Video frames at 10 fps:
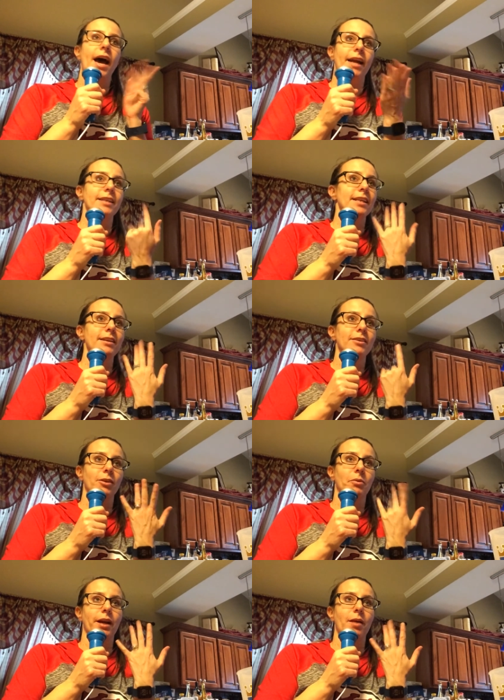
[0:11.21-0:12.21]
Addison,
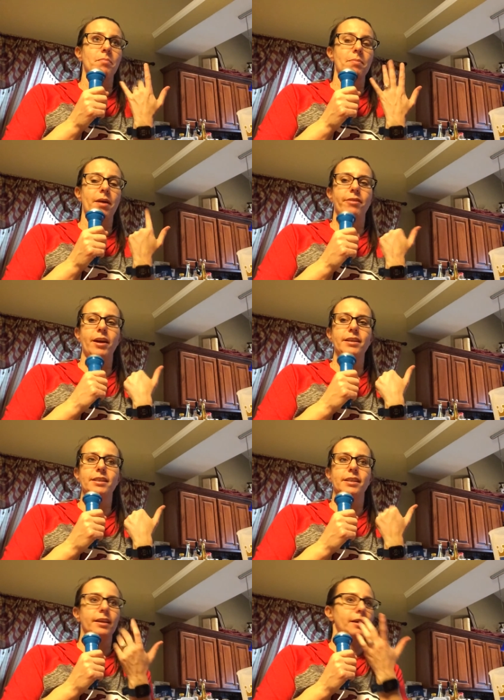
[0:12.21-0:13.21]
you want to come meet my
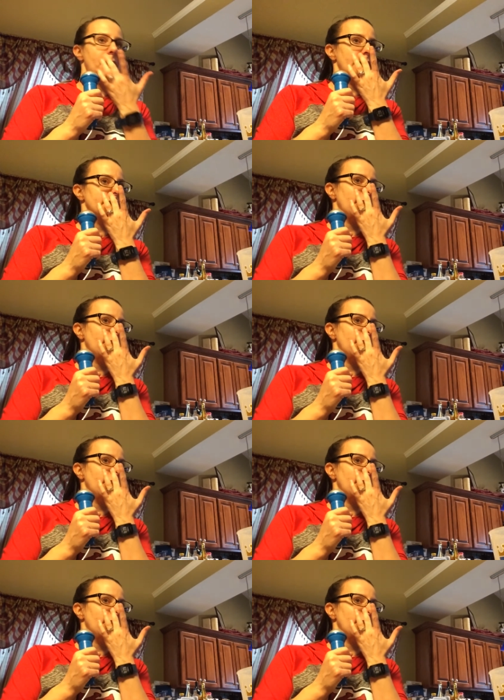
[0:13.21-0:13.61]
friends and